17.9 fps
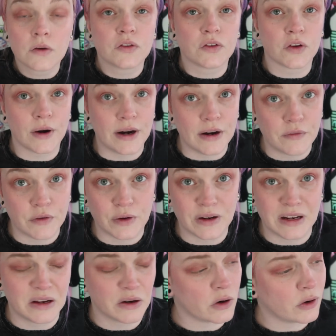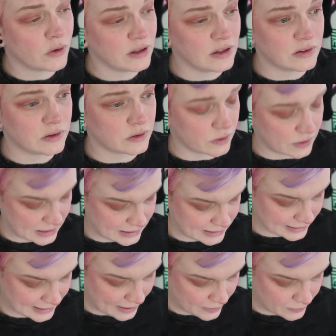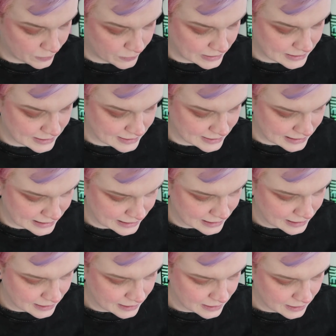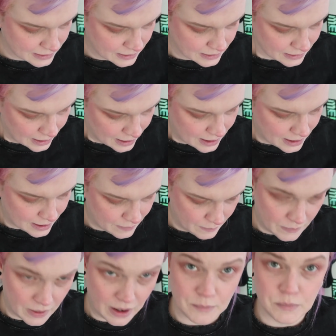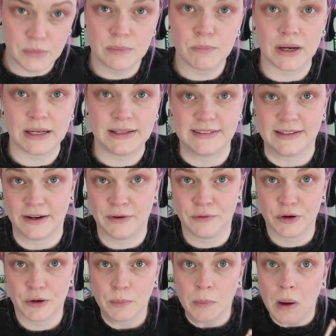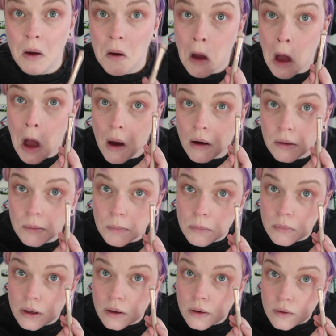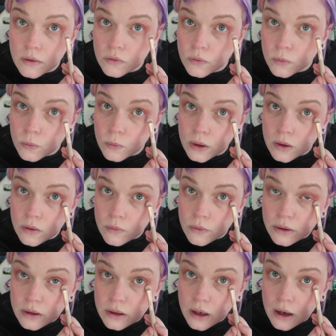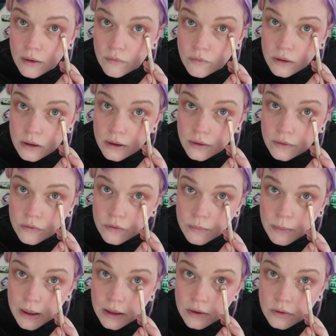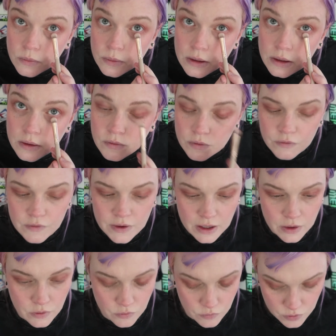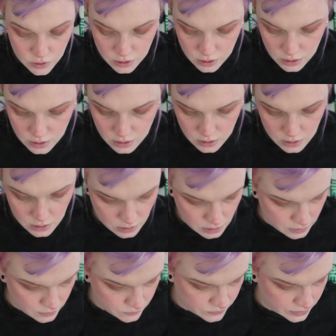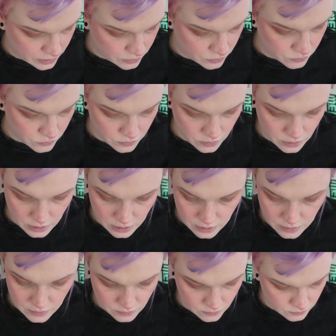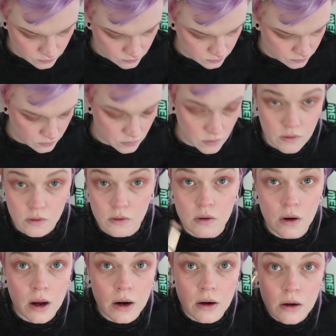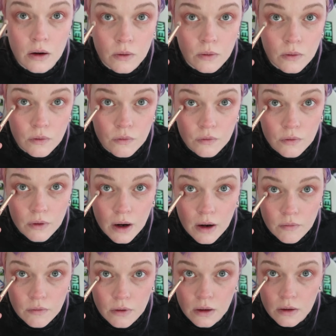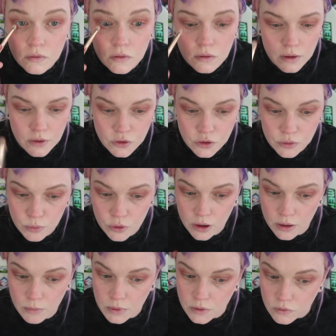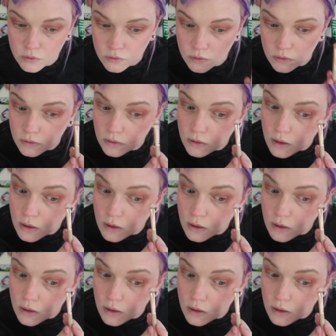Sorry if you can hear all these crazy loud noises. Um, I'm in my sunroom because we don't really have a lot of space. We live in Vancouver, and Vancouver is not known for having its large apartments.